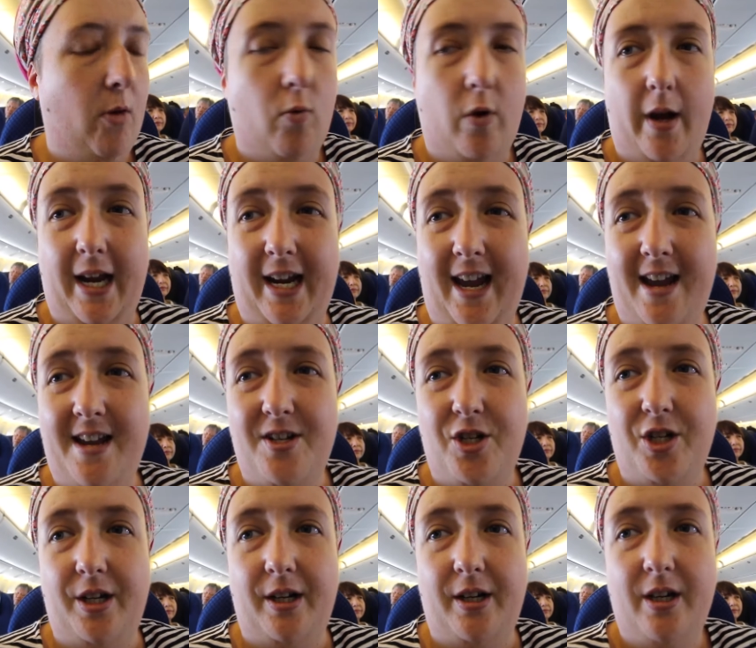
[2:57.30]
what I can
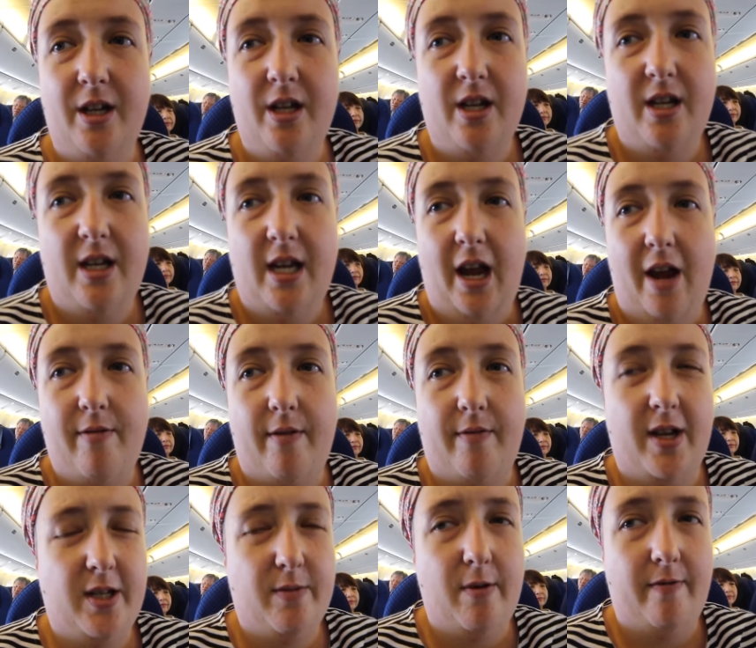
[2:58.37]
do. If I've
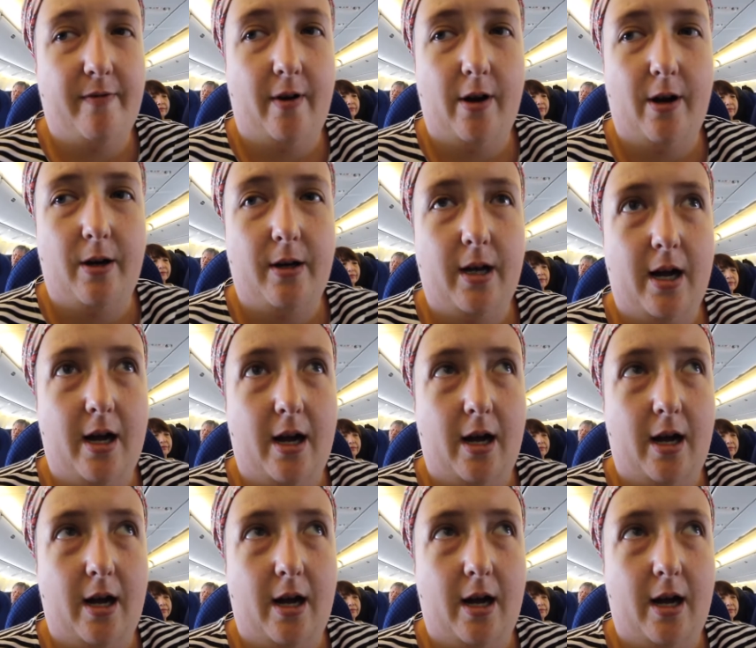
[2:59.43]
lost my phone